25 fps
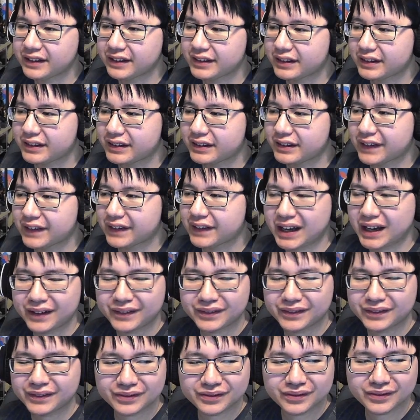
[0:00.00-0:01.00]
I'm not
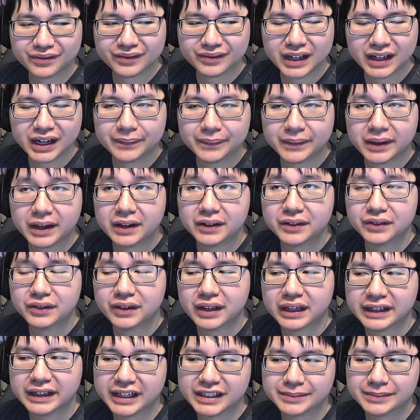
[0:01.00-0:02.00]

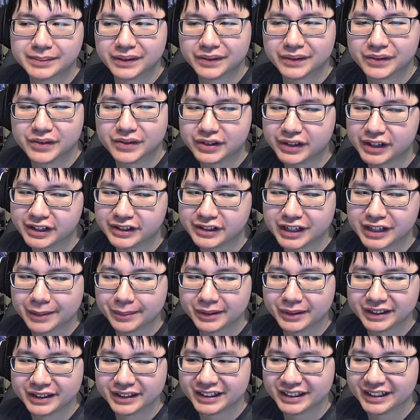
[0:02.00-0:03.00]
an expert at using these
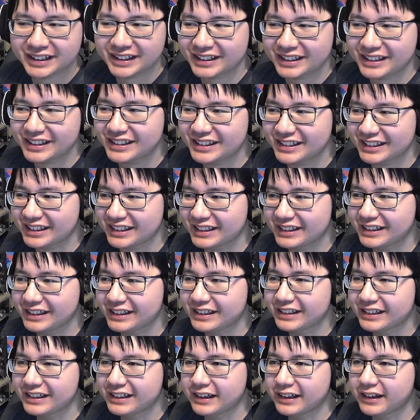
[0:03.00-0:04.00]
emulators.
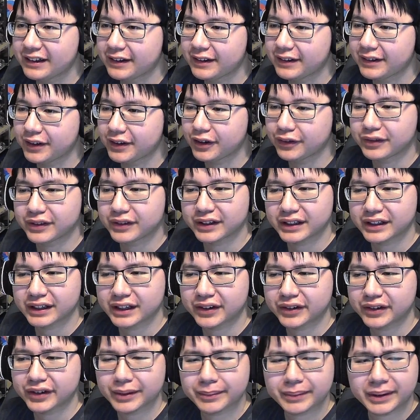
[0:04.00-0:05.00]
Hopefully
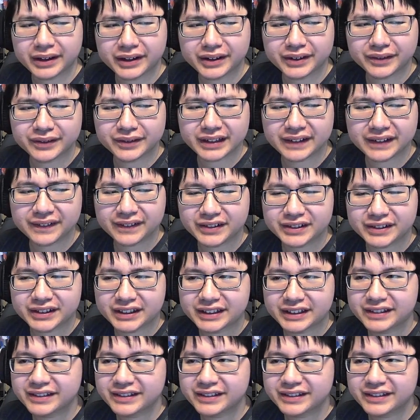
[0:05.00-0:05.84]
I'll get better when time goes on.